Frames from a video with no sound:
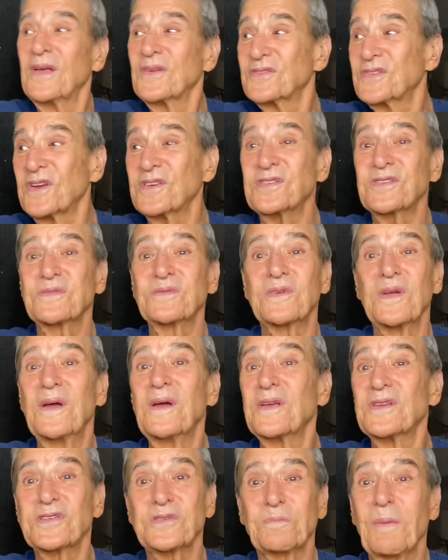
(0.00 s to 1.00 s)
just
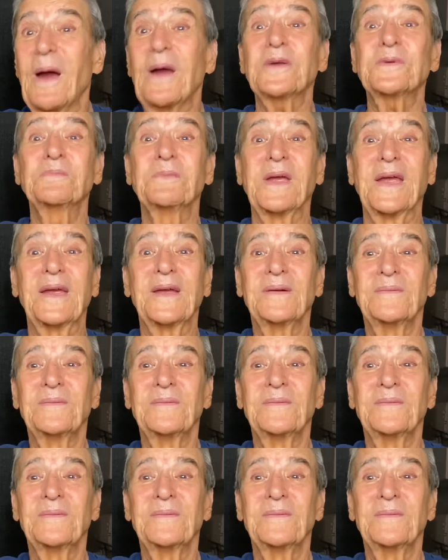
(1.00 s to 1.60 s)
sparked me.